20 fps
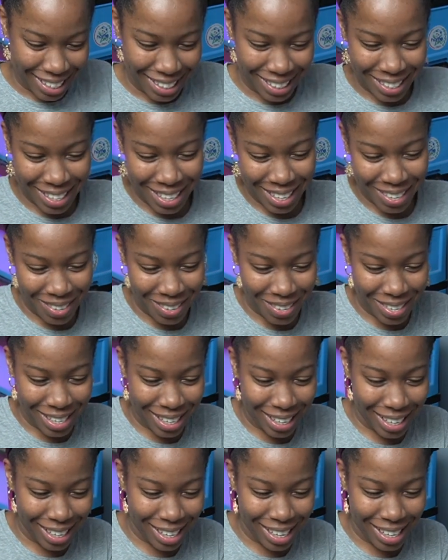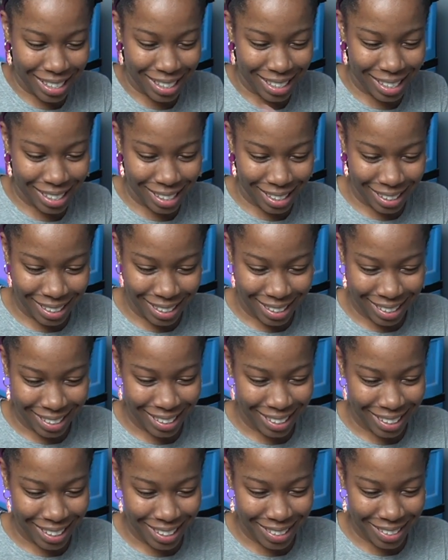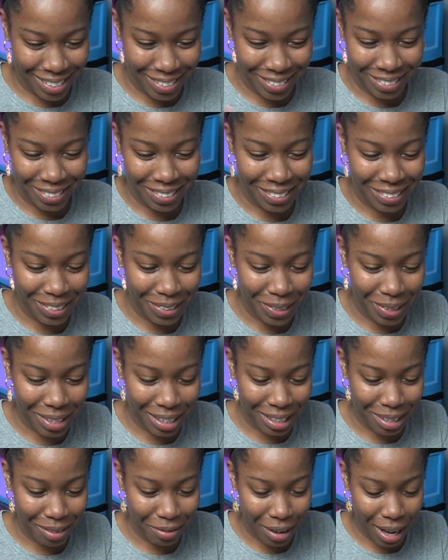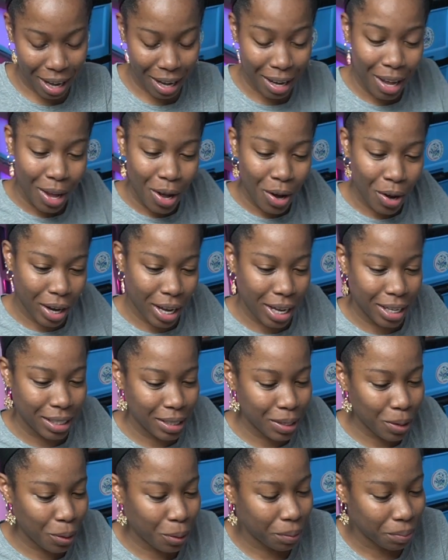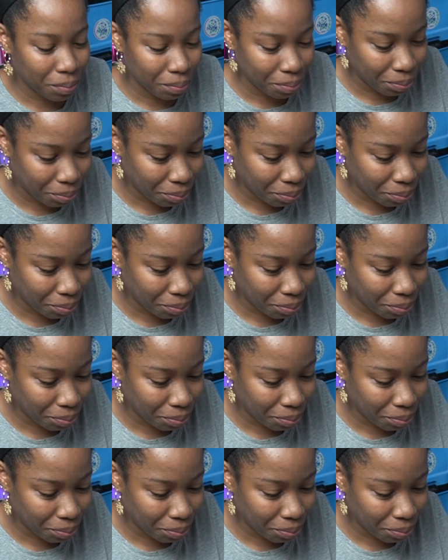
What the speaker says: So it holds any little, you know, hold any file. Okay, so